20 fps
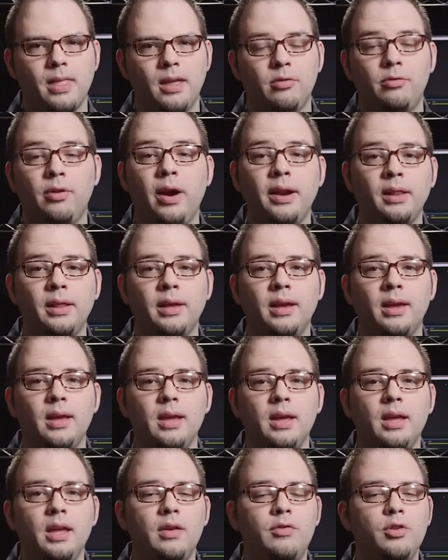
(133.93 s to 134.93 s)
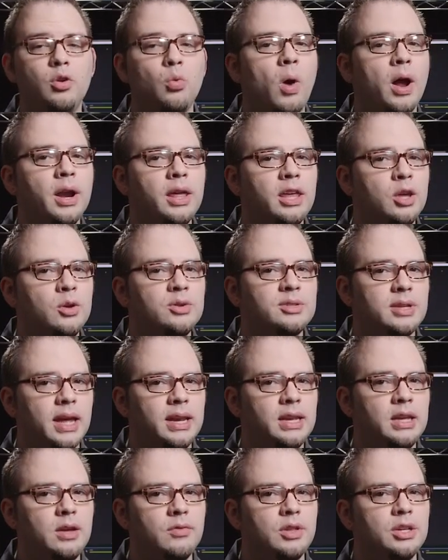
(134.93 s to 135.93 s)
Finally, if you want to use
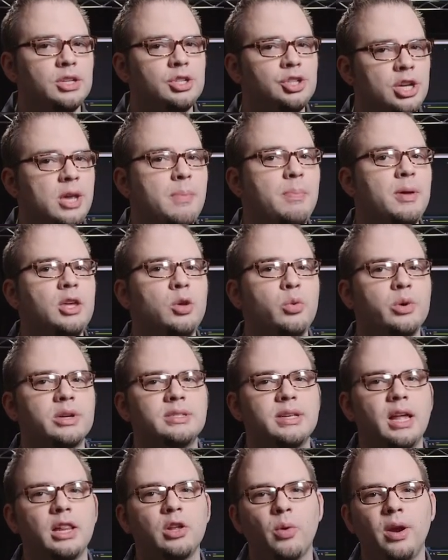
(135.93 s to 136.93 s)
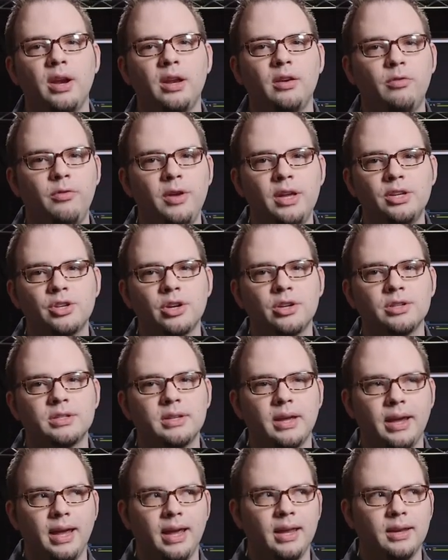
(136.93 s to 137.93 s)
any of the GPU-accelerated
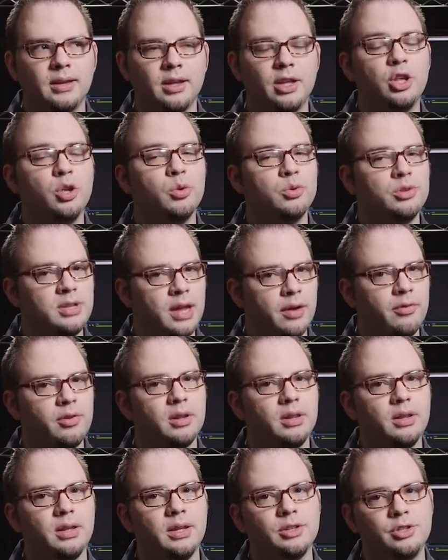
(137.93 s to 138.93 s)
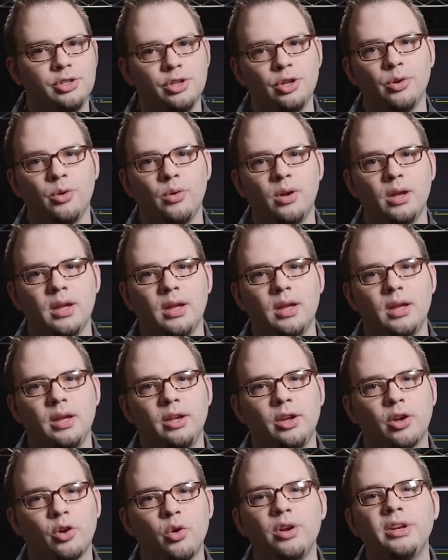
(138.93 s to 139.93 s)
features, and you definitely do,
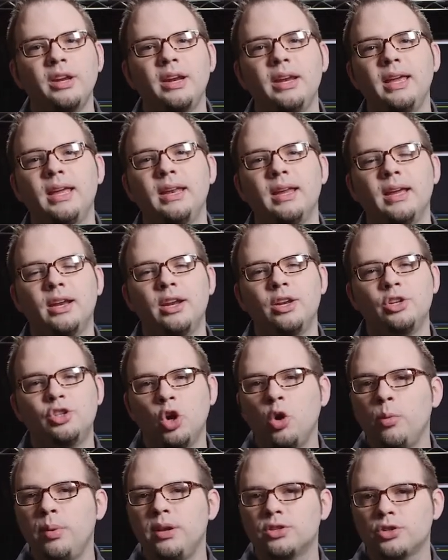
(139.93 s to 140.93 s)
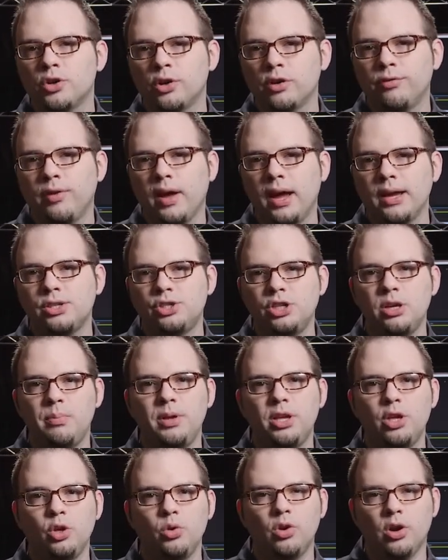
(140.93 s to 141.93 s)
you're going to need an Adobe-certified
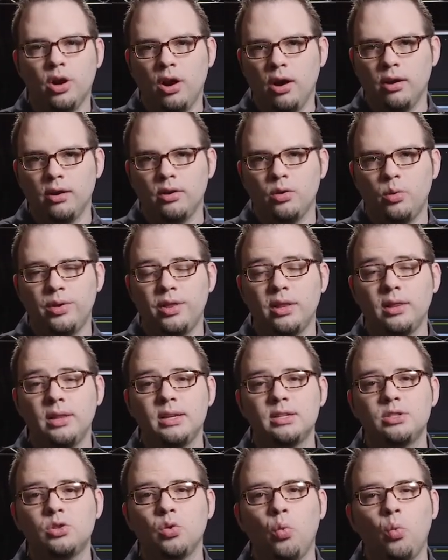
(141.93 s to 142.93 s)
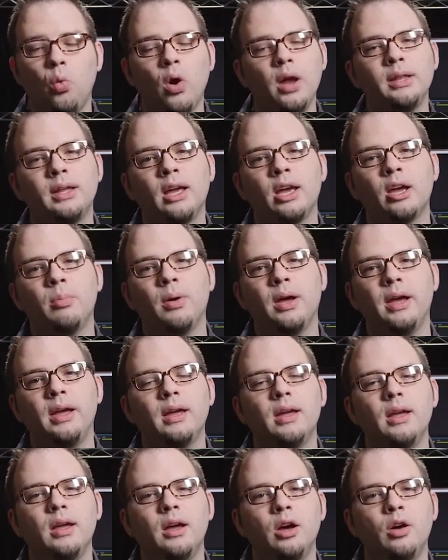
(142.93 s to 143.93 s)
GPU card with at least 1 GB
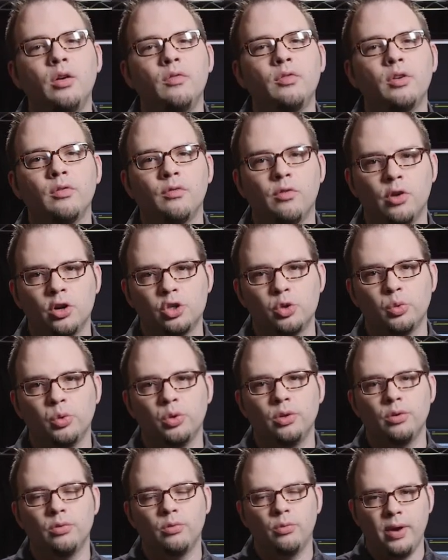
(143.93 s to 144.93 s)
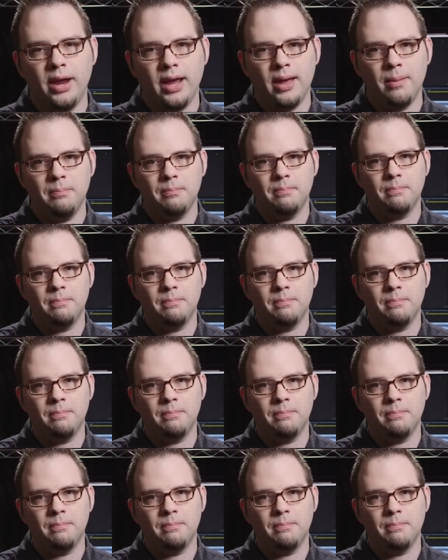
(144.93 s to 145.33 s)
of virtual RAM.